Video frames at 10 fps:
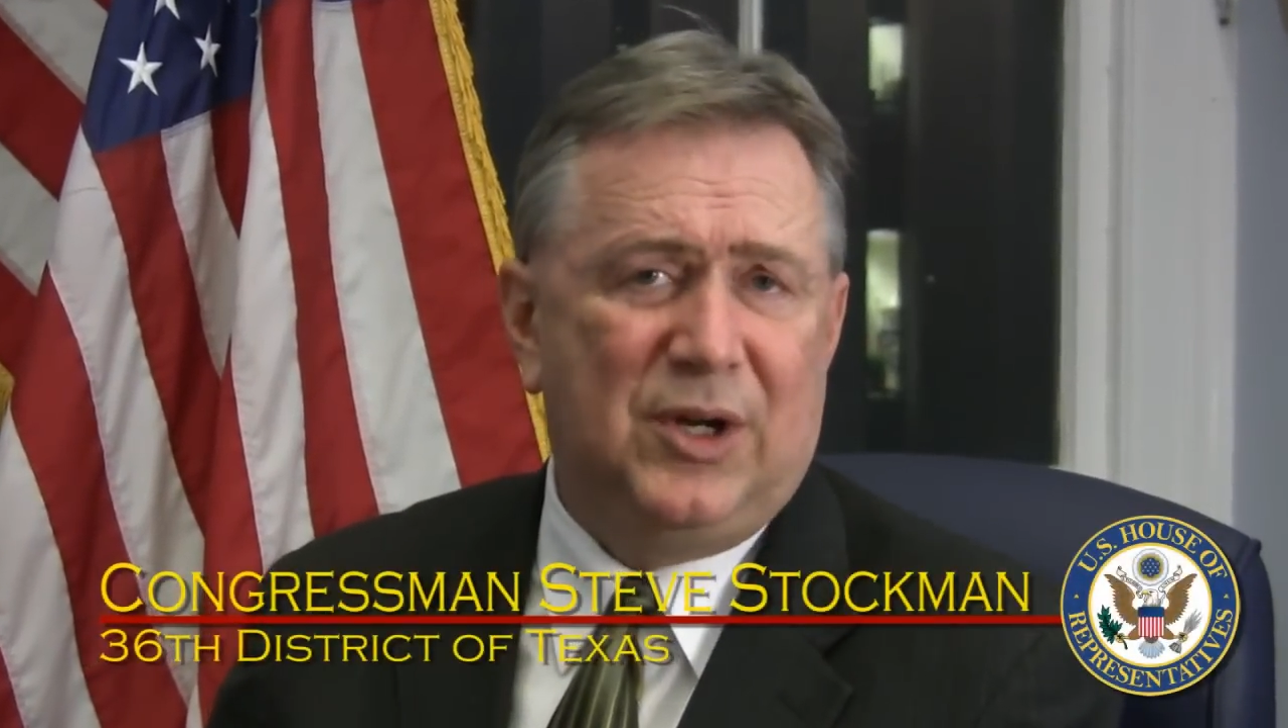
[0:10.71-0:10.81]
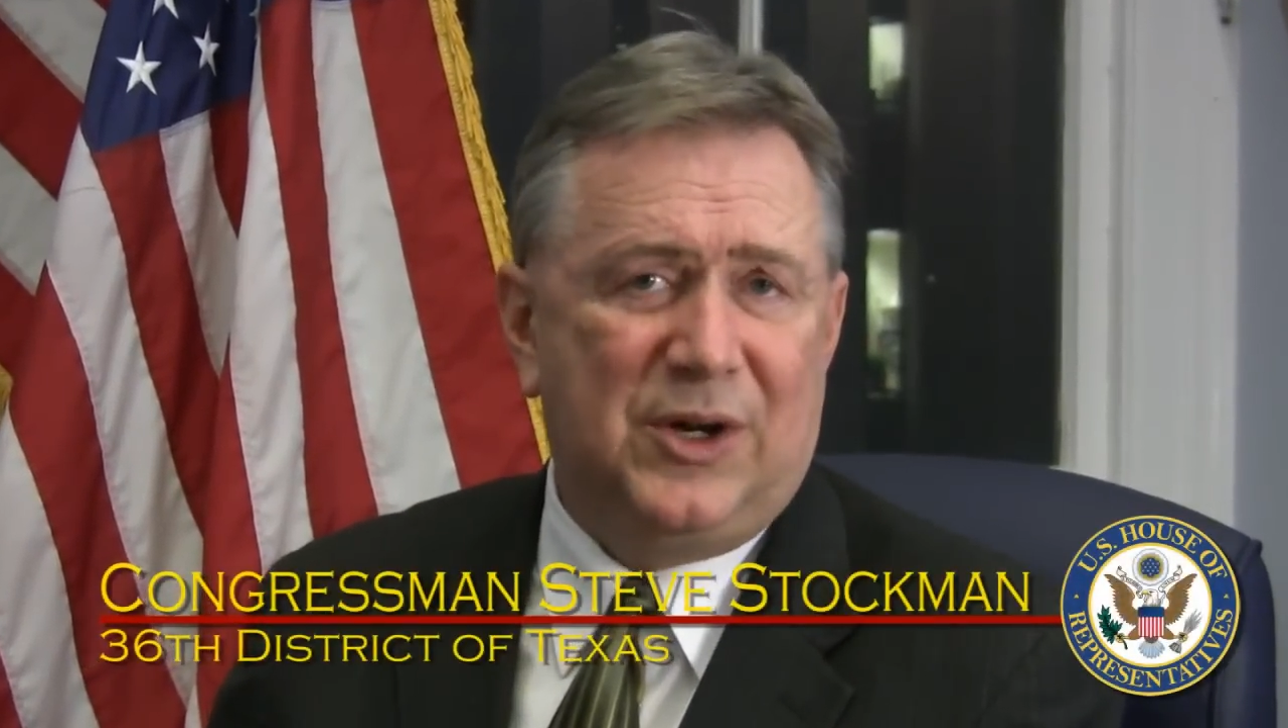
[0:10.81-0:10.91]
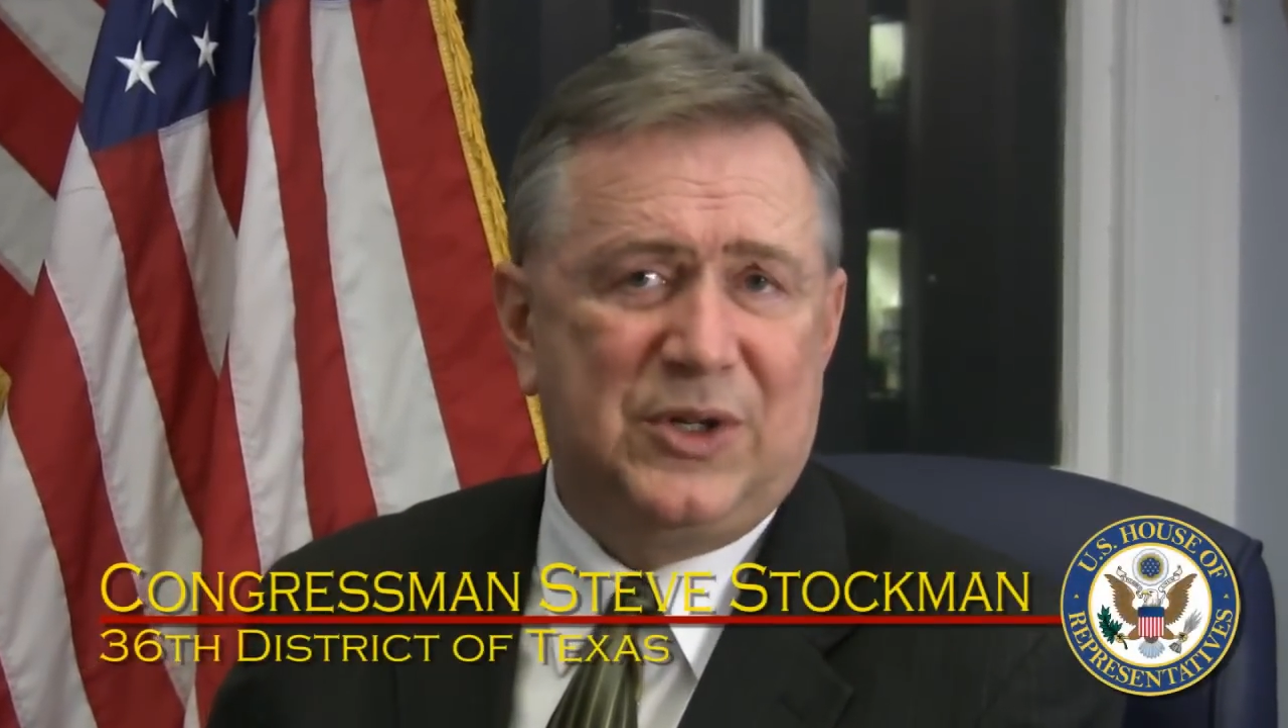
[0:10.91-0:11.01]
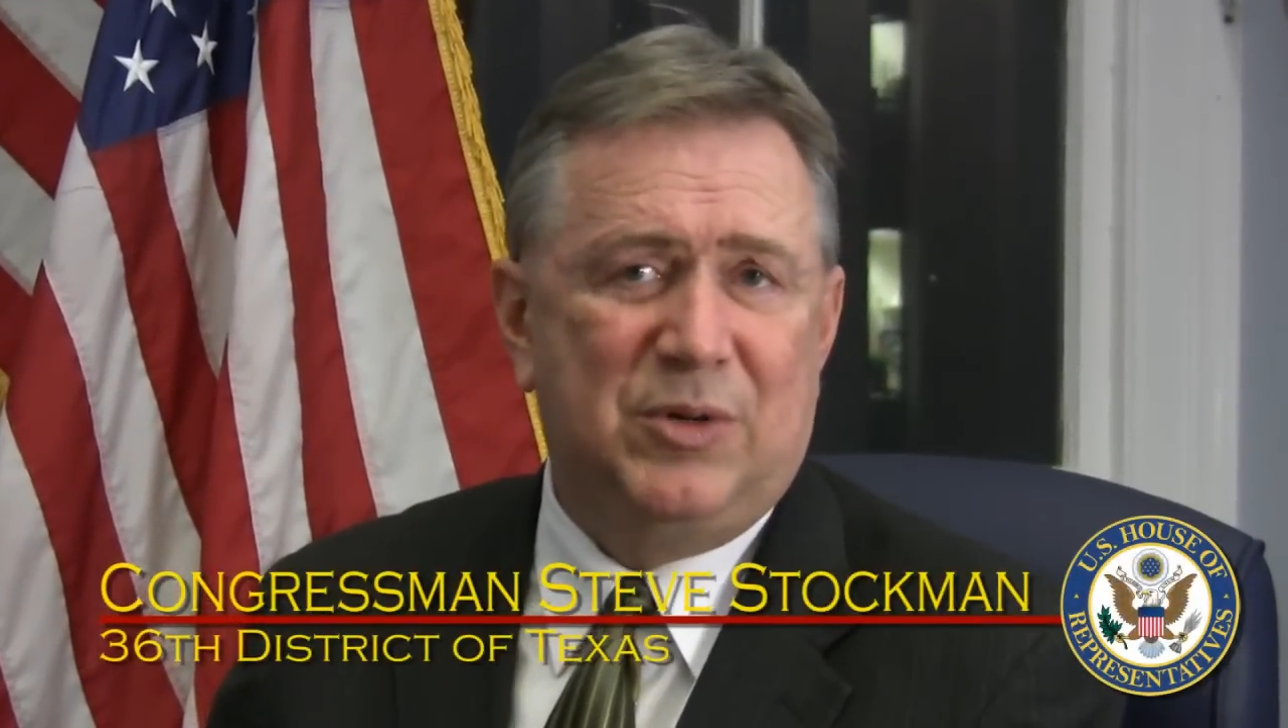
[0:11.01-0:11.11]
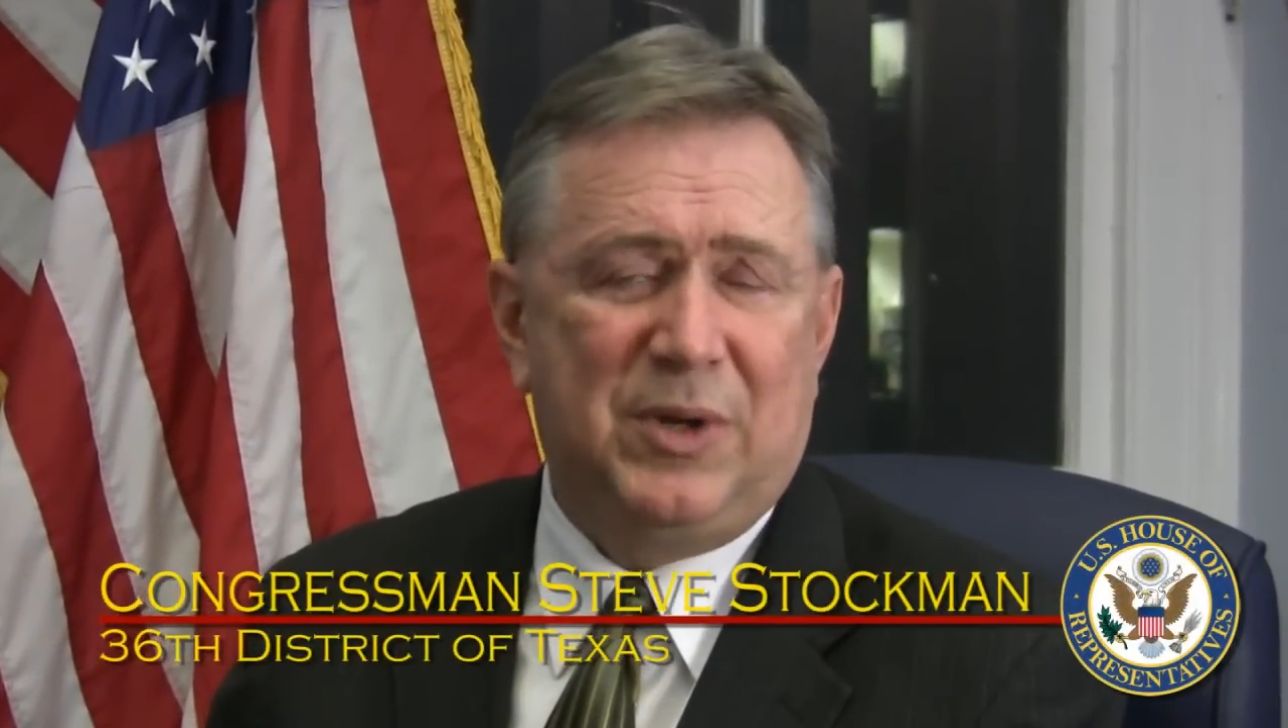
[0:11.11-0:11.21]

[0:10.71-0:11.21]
to talk to you